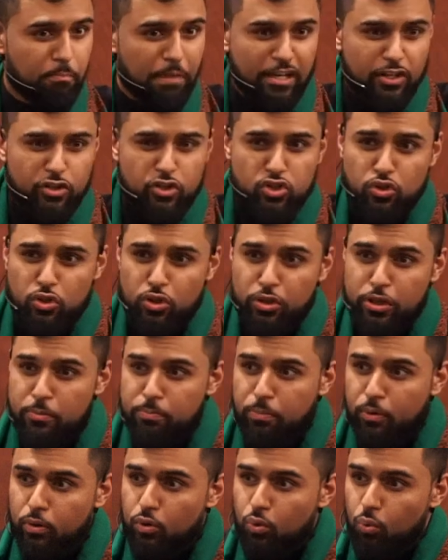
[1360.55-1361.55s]
make sure
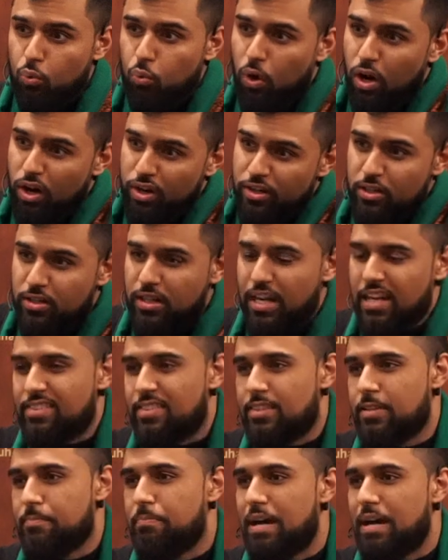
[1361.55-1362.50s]
you put water at the